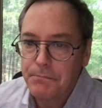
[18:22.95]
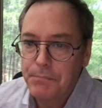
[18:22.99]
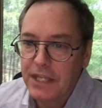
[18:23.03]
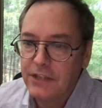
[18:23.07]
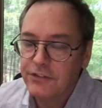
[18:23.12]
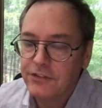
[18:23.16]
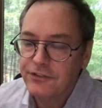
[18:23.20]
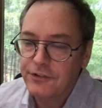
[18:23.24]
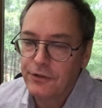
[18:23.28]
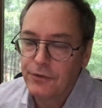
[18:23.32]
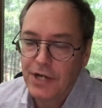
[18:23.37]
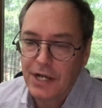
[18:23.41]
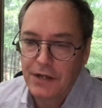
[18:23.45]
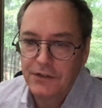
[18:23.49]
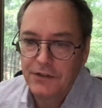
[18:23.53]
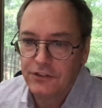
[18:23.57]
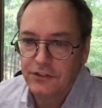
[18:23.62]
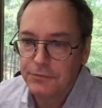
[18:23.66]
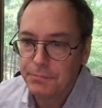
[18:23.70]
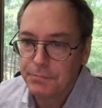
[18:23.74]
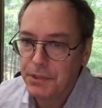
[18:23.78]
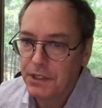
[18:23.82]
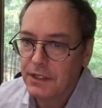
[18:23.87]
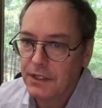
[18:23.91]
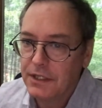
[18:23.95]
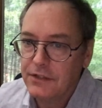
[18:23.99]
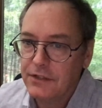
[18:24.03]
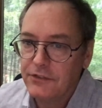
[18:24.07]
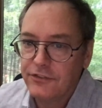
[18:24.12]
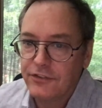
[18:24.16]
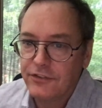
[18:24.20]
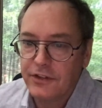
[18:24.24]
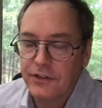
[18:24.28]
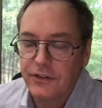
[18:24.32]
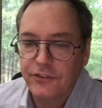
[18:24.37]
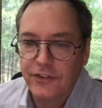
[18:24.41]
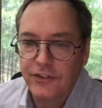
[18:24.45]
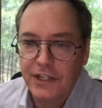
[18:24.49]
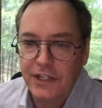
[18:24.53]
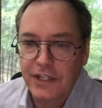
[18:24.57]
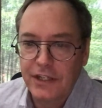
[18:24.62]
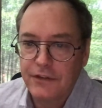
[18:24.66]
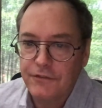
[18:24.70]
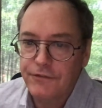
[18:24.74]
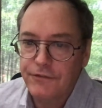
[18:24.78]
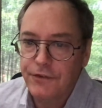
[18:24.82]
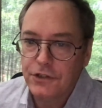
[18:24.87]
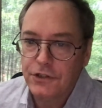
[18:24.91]
based around experiences
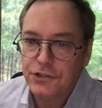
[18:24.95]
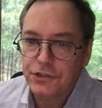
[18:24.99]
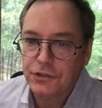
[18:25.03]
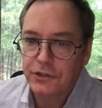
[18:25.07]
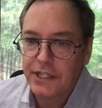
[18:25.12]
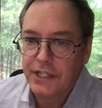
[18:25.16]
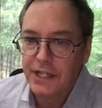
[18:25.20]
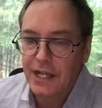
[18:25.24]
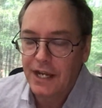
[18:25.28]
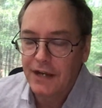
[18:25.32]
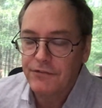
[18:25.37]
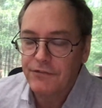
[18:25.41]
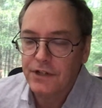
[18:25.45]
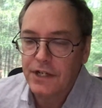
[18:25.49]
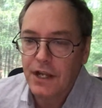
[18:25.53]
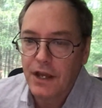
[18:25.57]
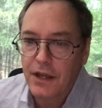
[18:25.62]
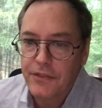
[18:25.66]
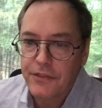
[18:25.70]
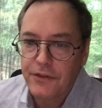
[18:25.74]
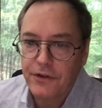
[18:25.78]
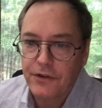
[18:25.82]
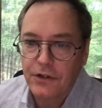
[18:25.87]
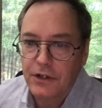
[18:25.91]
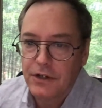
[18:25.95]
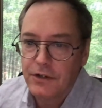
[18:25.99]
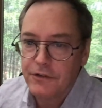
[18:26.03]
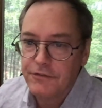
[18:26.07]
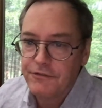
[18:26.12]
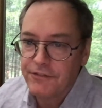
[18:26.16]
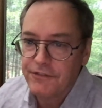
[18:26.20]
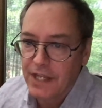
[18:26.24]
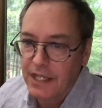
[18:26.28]
in virtually every other